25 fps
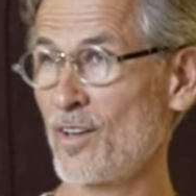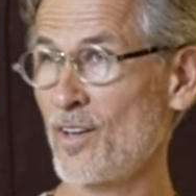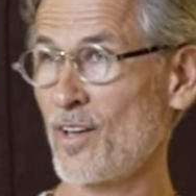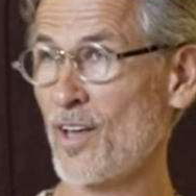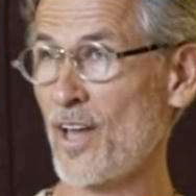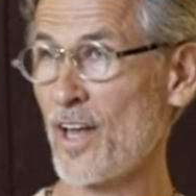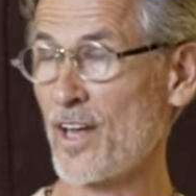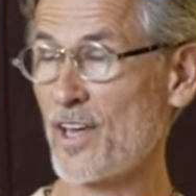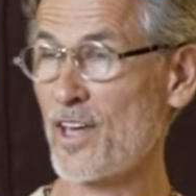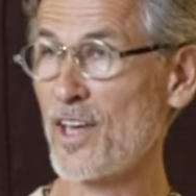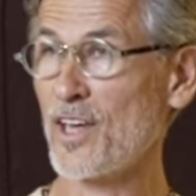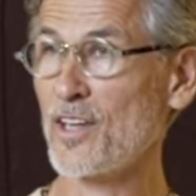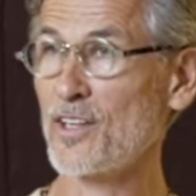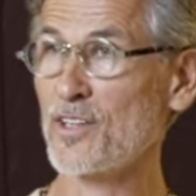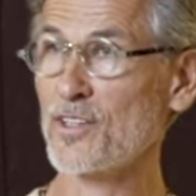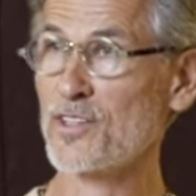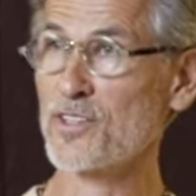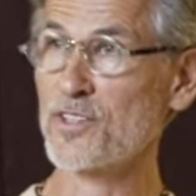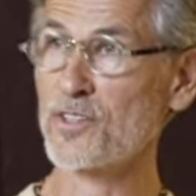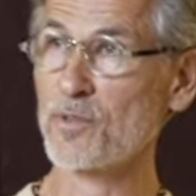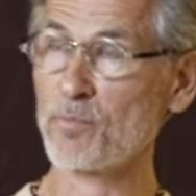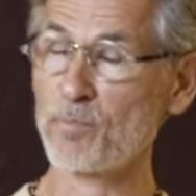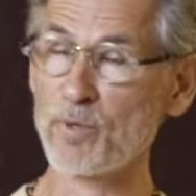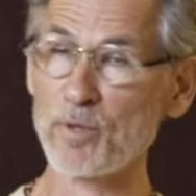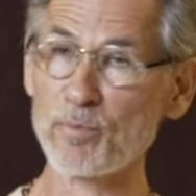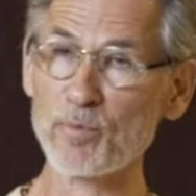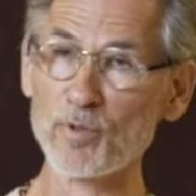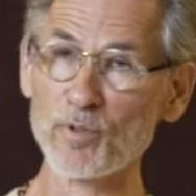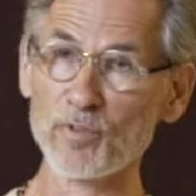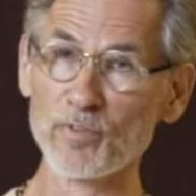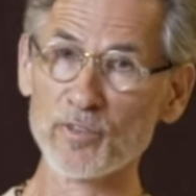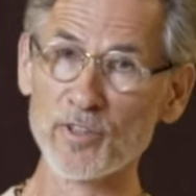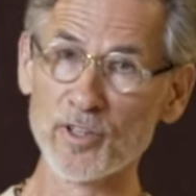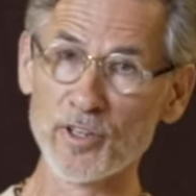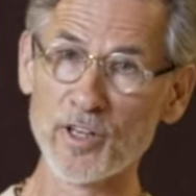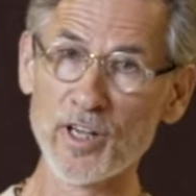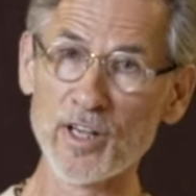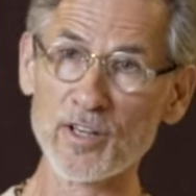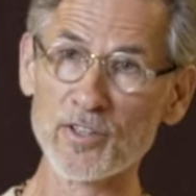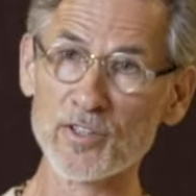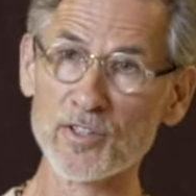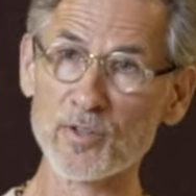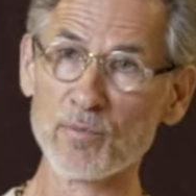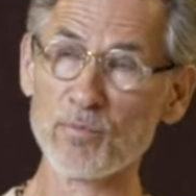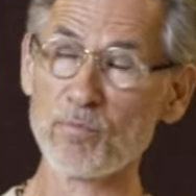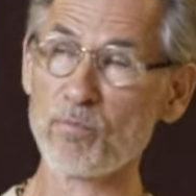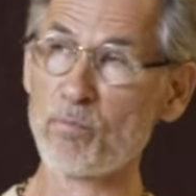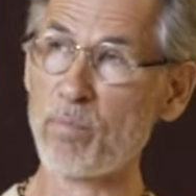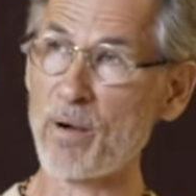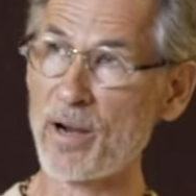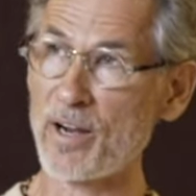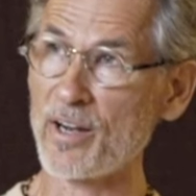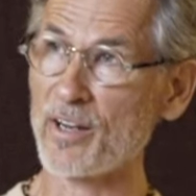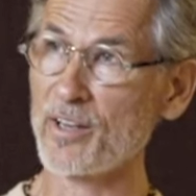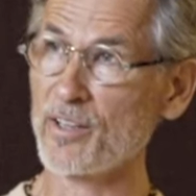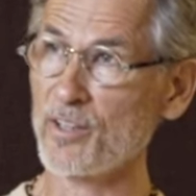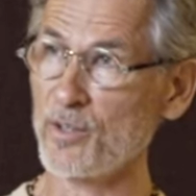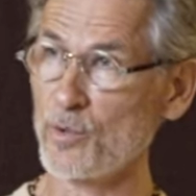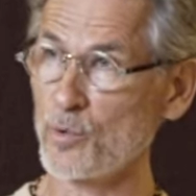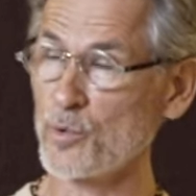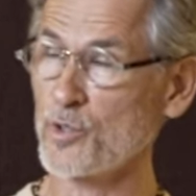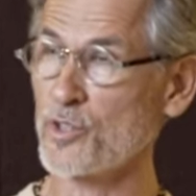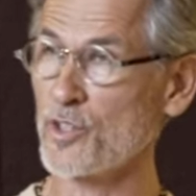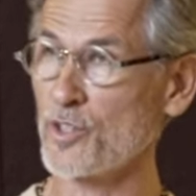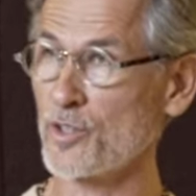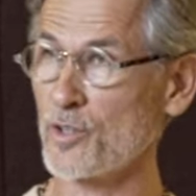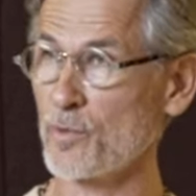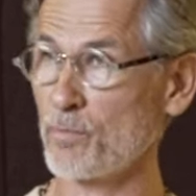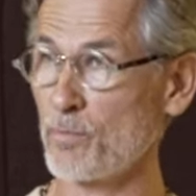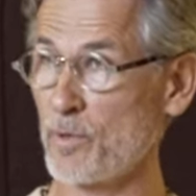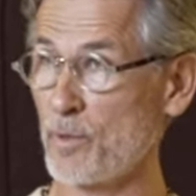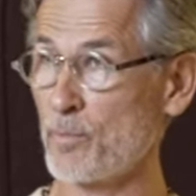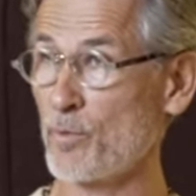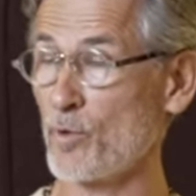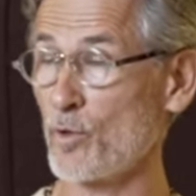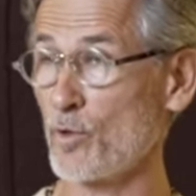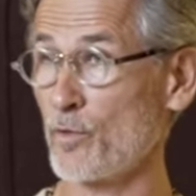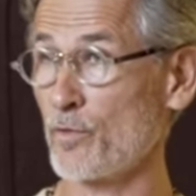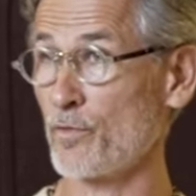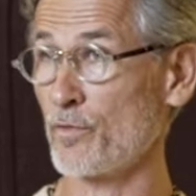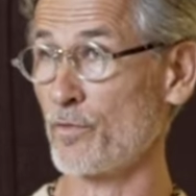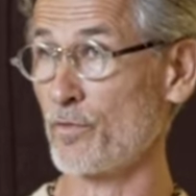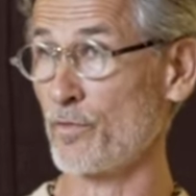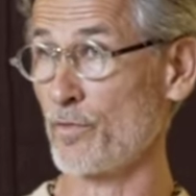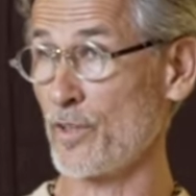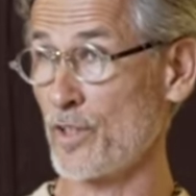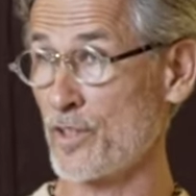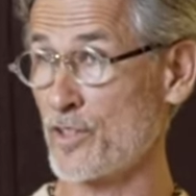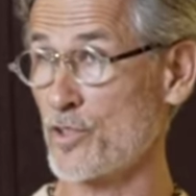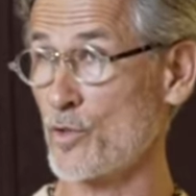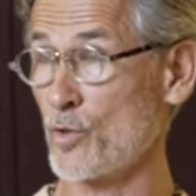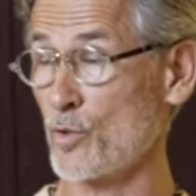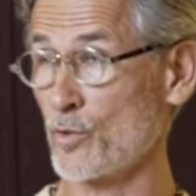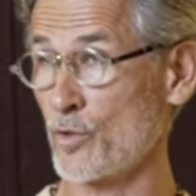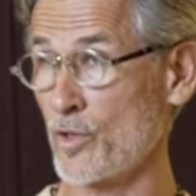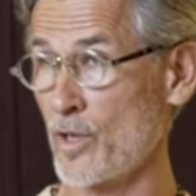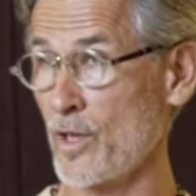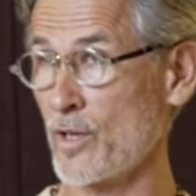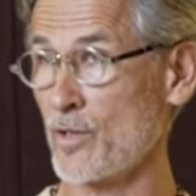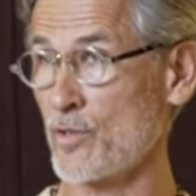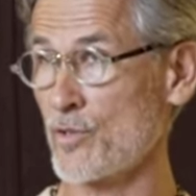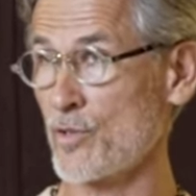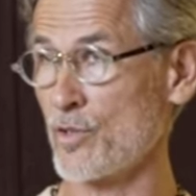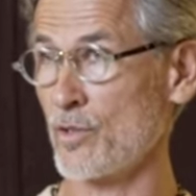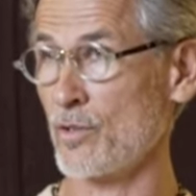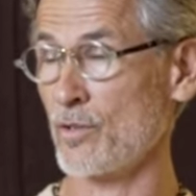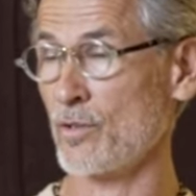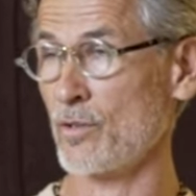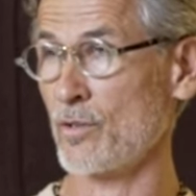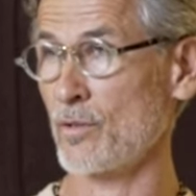against the people of the country by using the people of its own country.